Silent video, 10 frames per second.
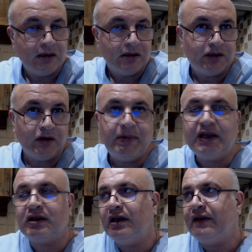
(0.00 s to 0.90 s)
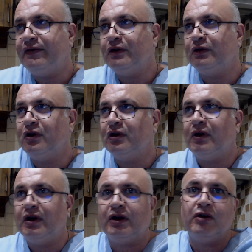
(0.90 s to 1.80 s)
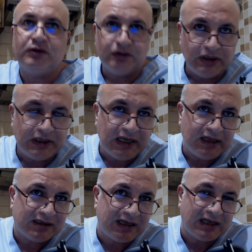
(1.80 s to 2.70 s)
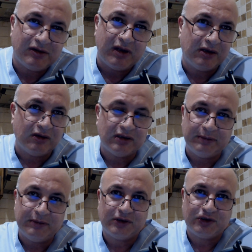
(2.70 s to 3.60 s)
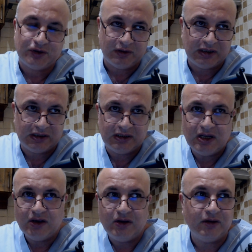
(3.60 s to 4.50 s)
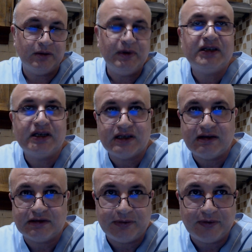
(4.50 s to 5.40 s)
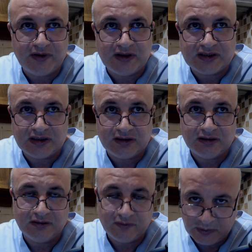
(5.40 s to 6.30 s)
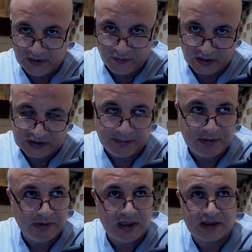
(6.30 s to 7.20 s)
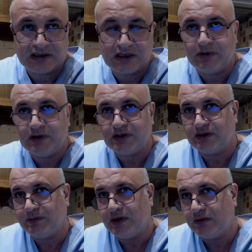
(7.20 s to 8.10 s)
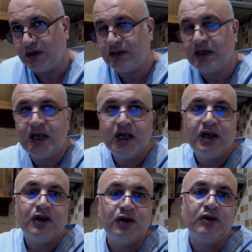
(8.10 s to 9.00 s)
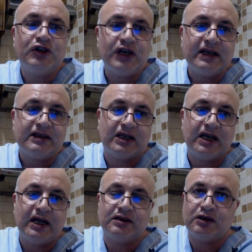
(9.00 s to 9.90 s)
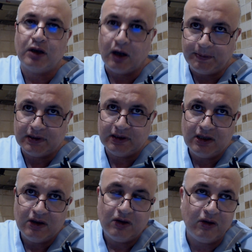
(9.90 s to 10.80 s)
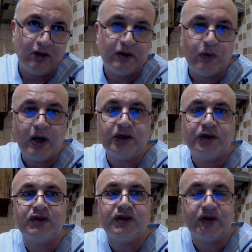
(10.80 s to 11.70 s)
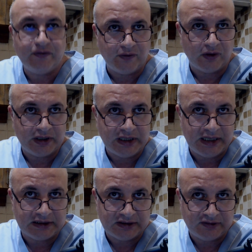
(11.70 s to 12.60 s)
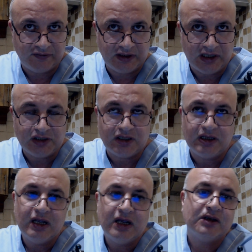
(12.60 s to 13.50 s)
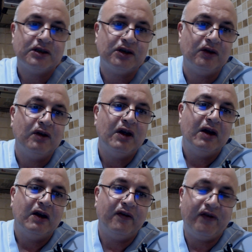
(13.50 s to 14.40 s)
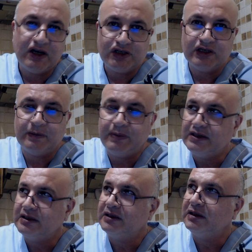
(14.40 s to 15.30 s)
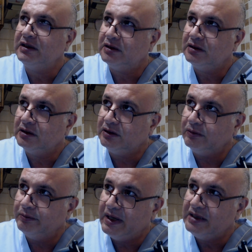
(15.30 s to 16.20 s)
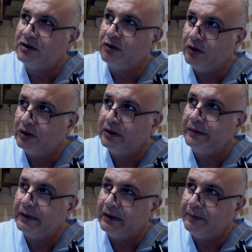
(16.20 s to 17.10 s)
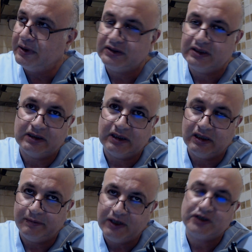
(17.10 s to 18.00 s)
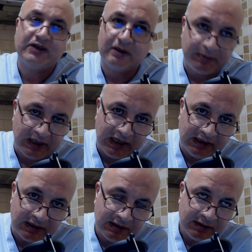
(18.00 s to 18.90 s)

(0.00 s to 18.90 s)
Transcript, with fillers: So, but if you don't want to go to details, actually, I don't. I'm not sure that on the big exams, professor, me for example, will ask questions about this. You just can stop on the 4 NIA classification. So a uh, function capacity uh, based on a uh, person's uh, patient's complaint.